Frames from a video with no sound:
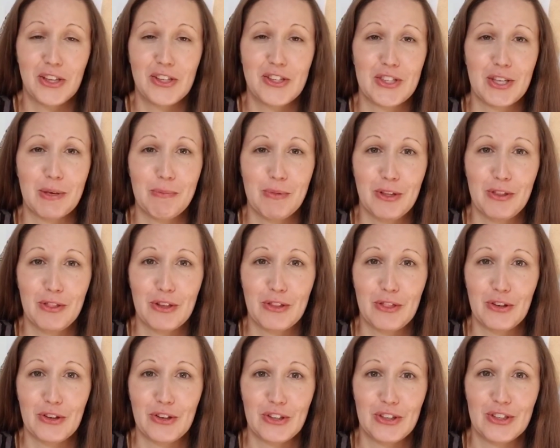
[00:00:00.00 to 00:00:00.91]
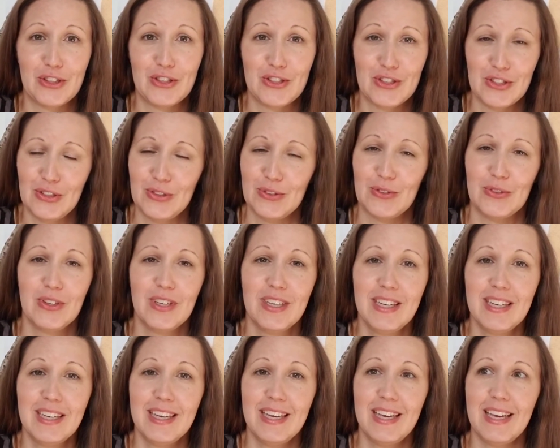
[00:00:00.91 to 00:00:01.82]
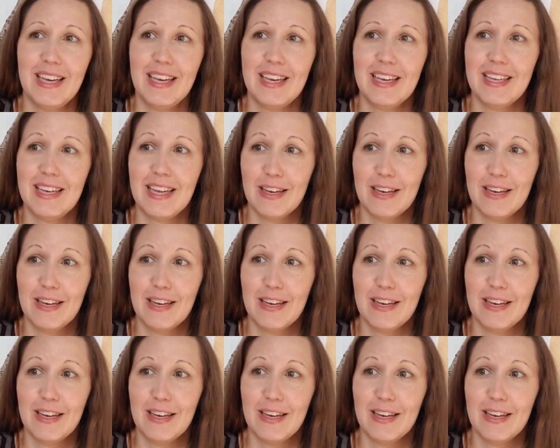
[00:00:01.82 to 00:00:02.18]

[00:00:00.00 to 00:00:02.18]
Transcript: something that they're going to do and